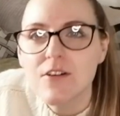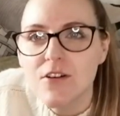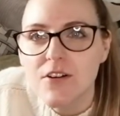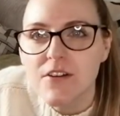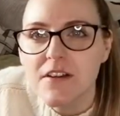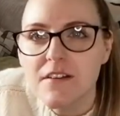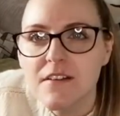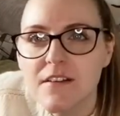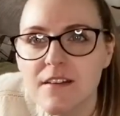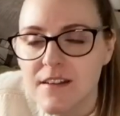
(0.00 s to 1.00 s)
are
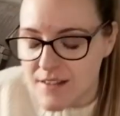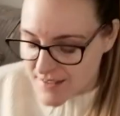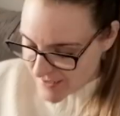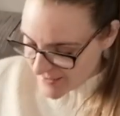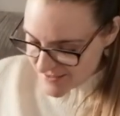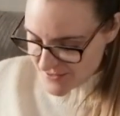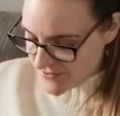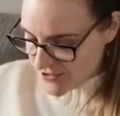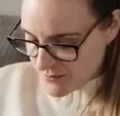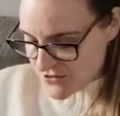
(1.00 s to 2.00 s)
recording, because
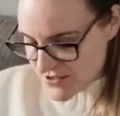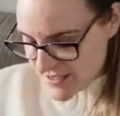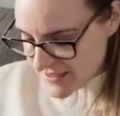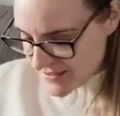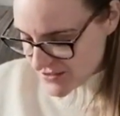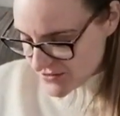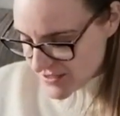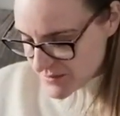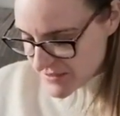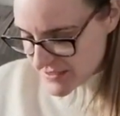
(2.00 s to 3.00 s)
if not, I'm just sat here
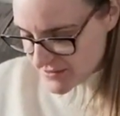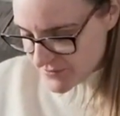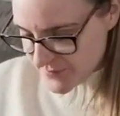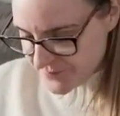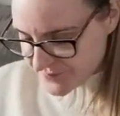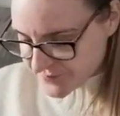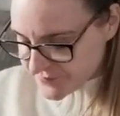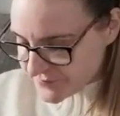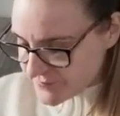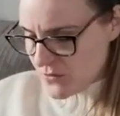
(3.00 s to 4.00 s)
talking to myself.
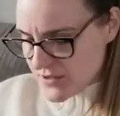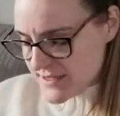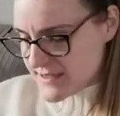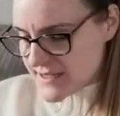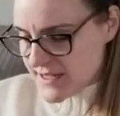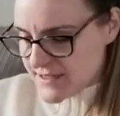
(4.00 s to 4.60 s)
Oh, this is